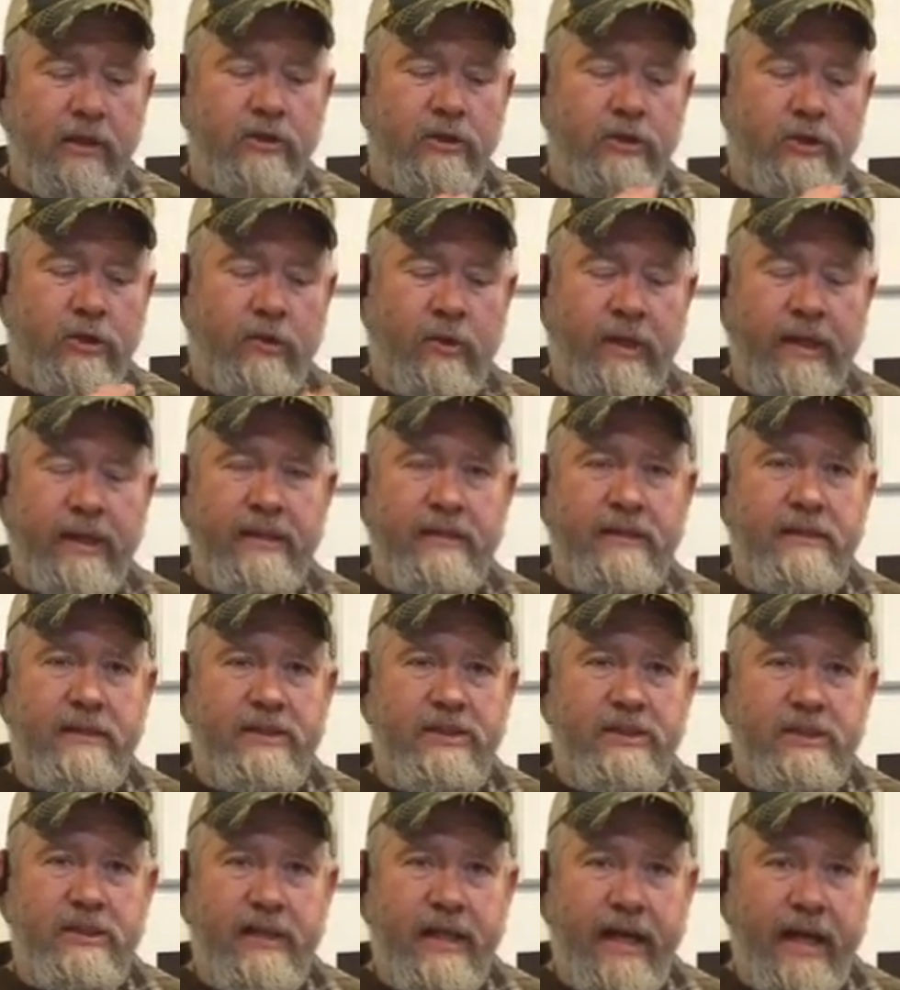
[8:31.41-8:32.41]
Treat the
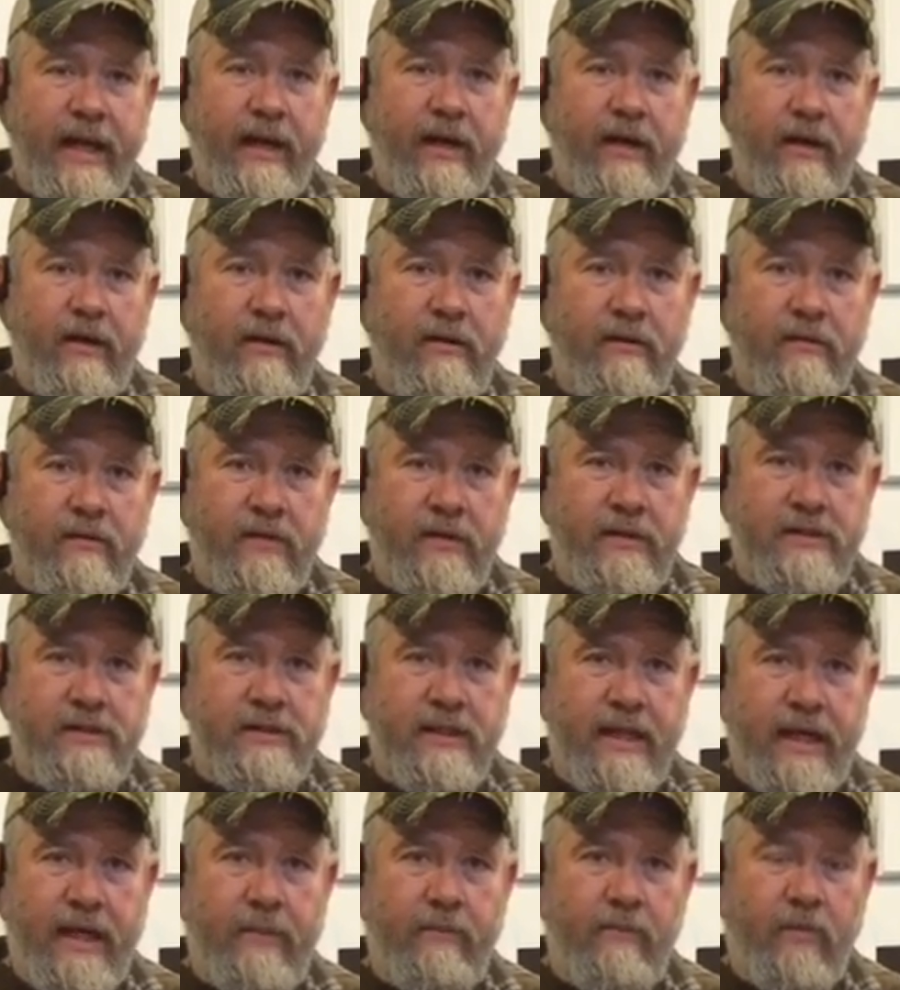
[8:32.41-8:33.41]
snare the
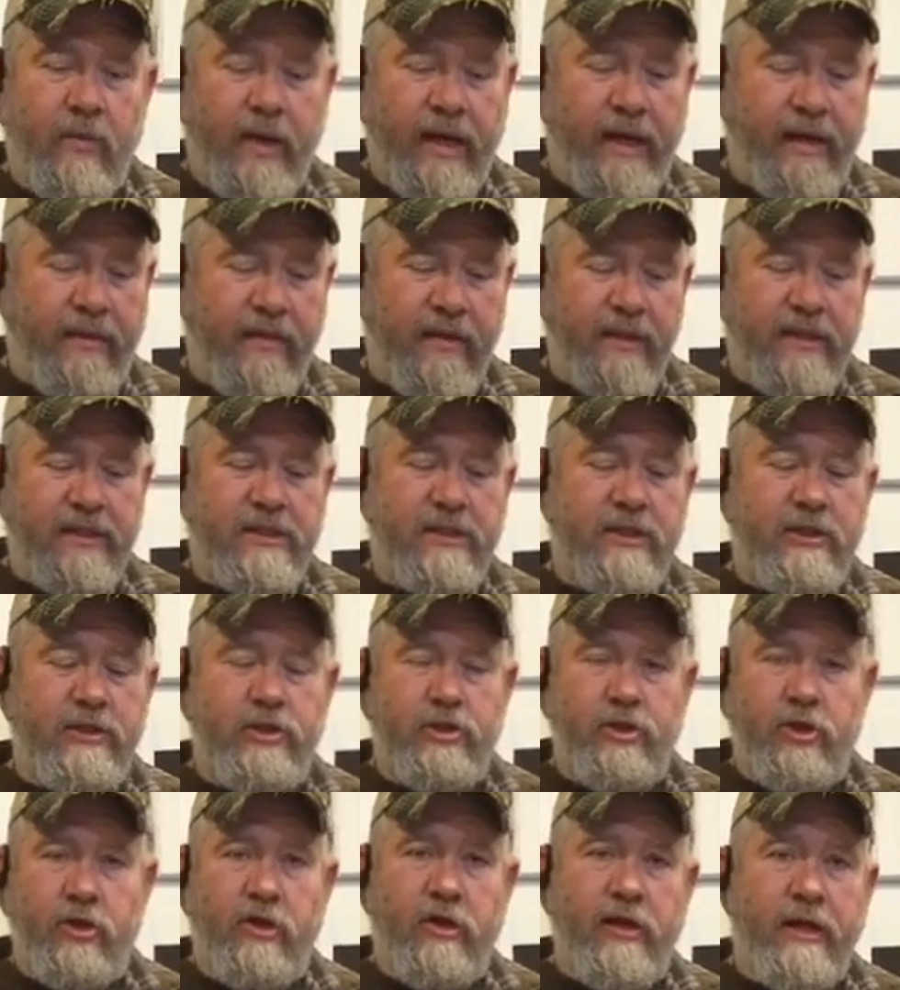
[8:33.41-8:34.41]
same way. This
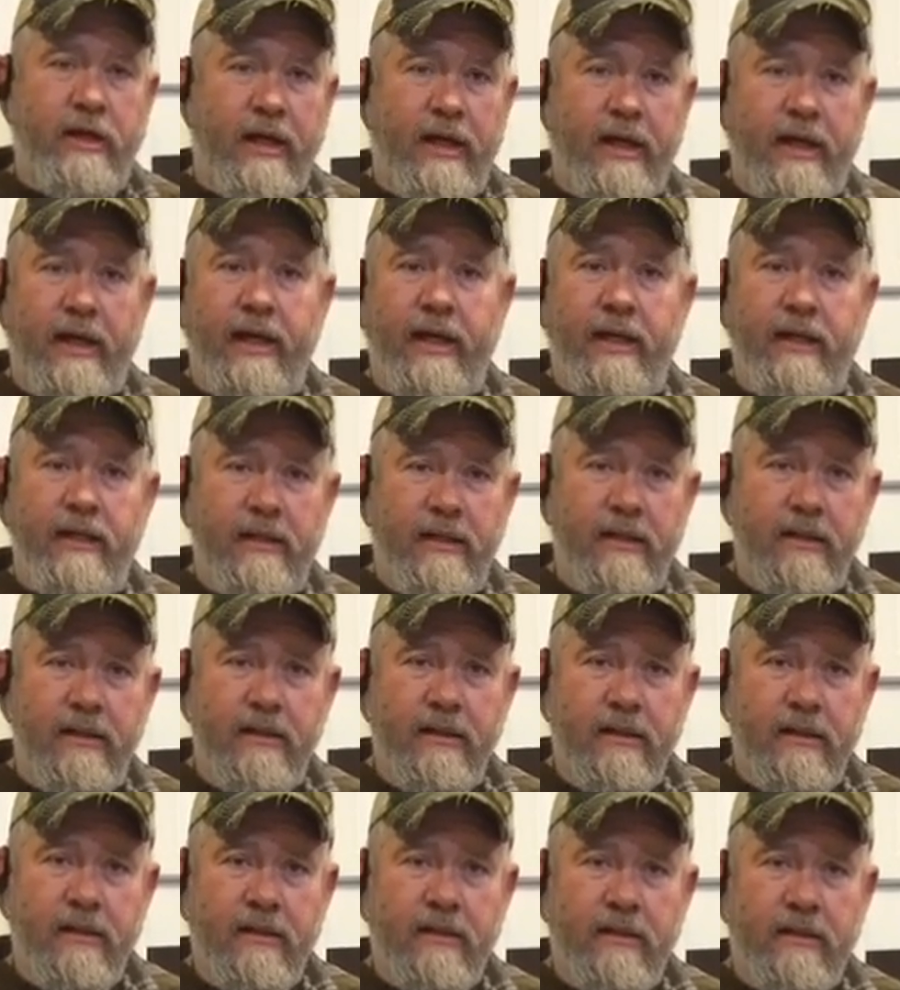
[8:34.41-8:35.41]
is your gun
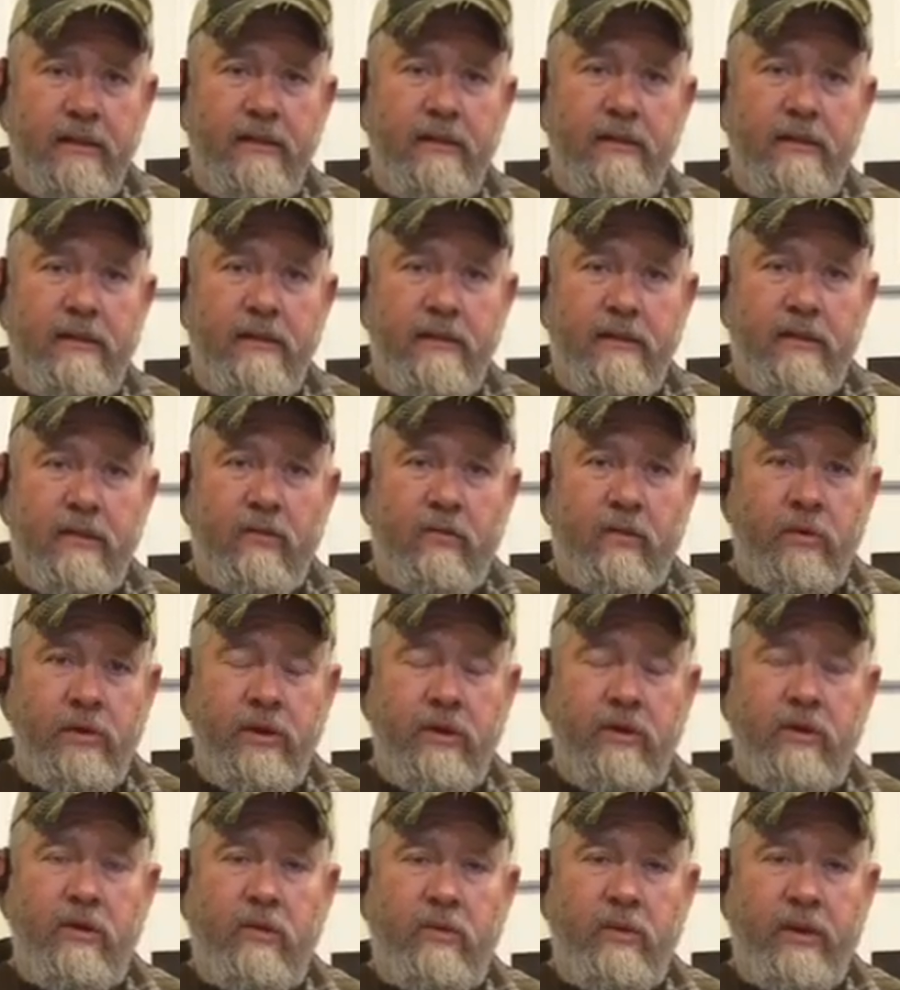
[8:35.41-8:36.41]
when
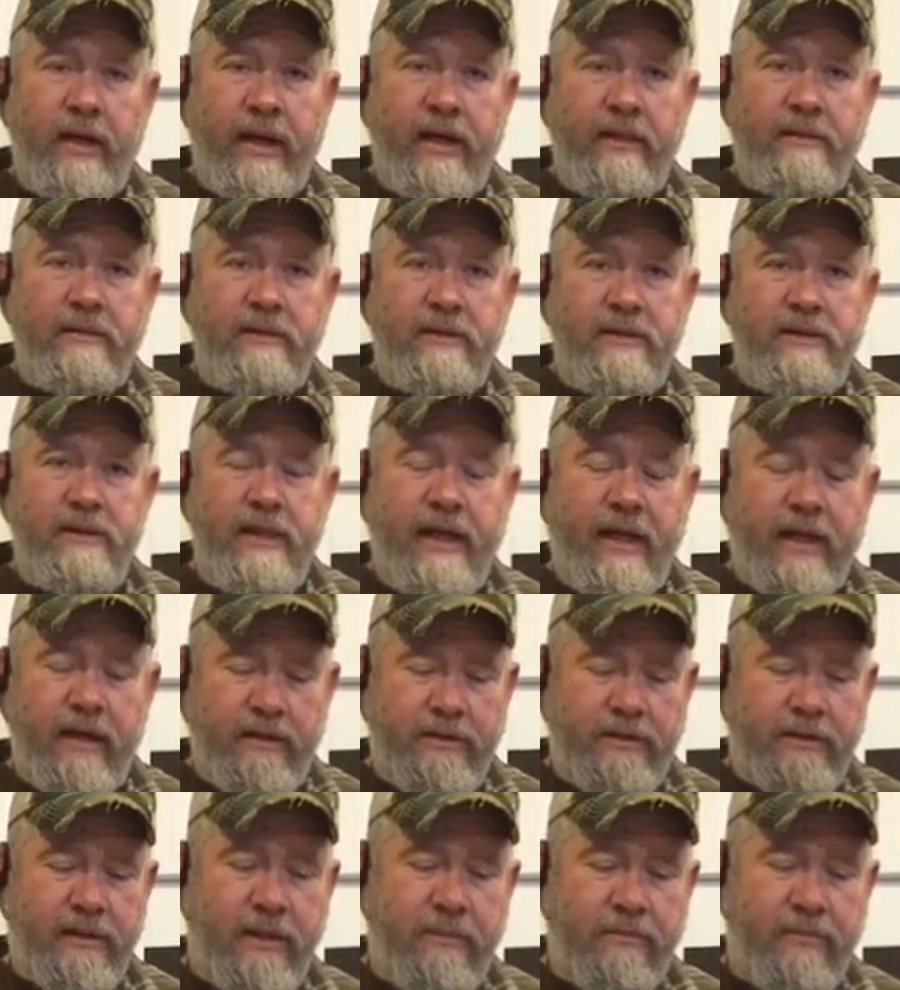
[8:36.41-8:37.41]
you're going out to snare
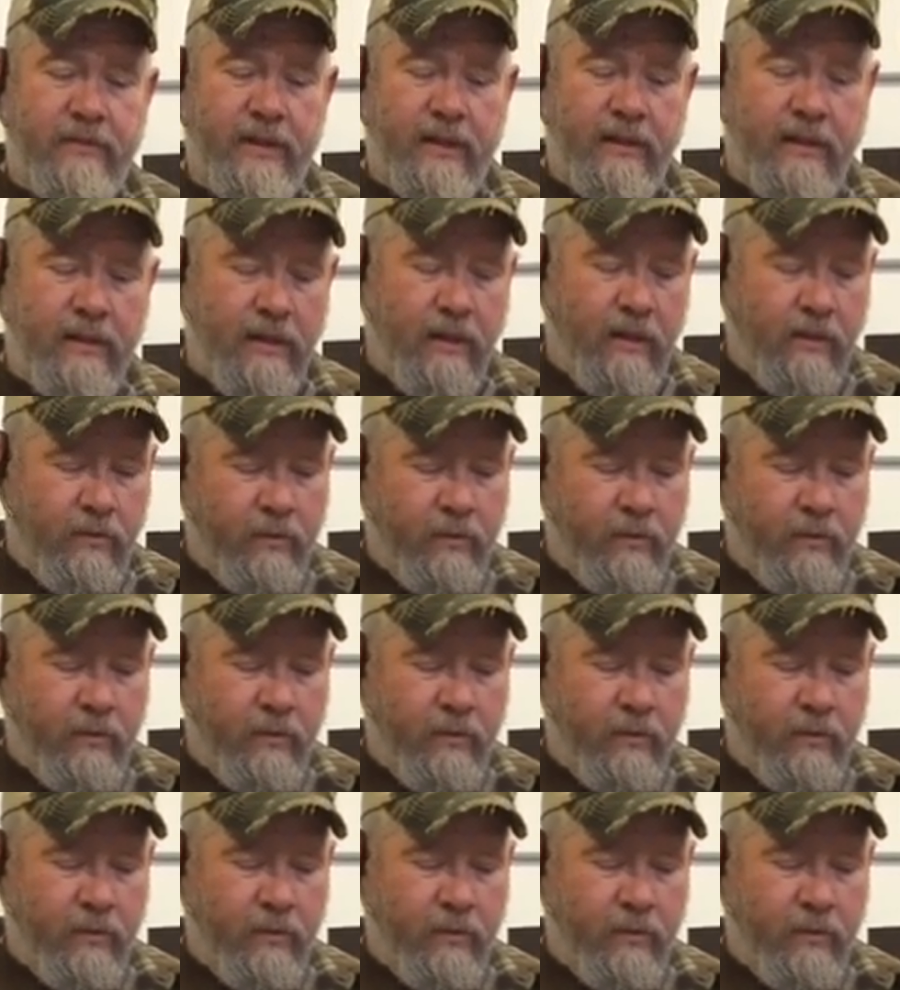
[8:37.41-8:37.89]
something.